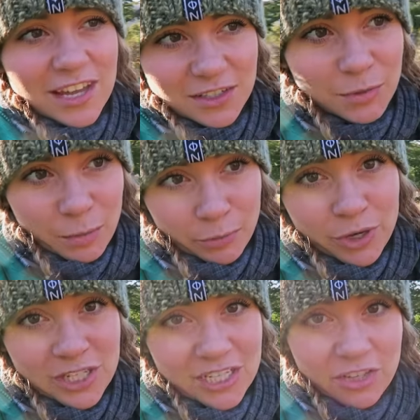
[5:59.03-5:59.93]
It's a
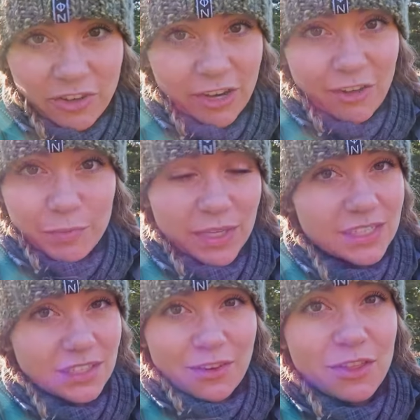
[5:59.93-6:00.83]
pretty decent trade-off
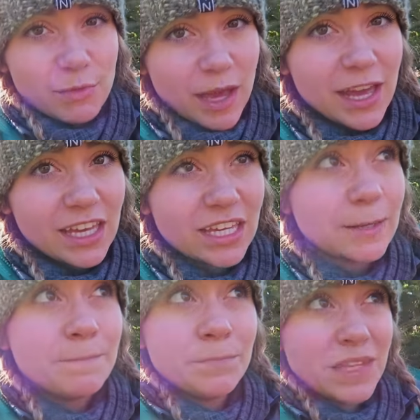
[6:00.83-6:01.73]
because I'd rather be
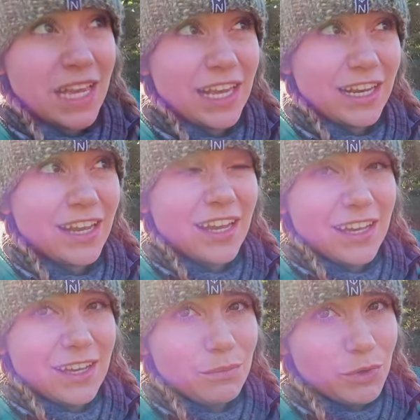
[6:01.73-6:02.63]
hiking in
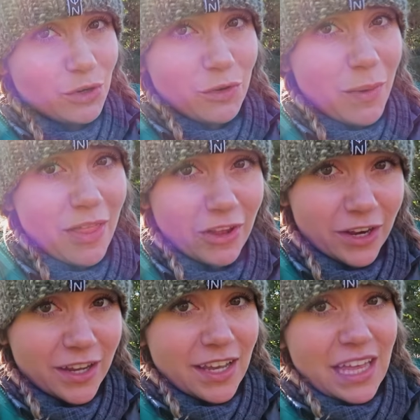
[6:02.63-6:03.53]
beautiful
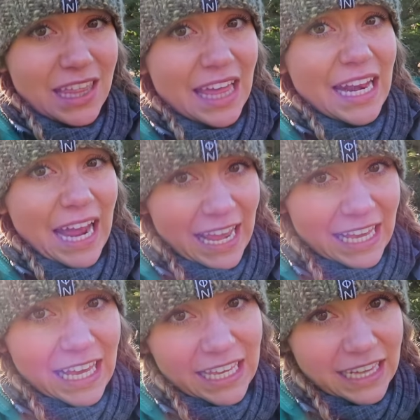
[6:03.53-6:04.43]
weather than
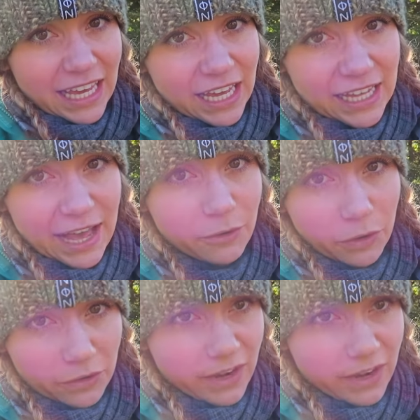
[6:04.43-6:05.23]
hiking in like cloud or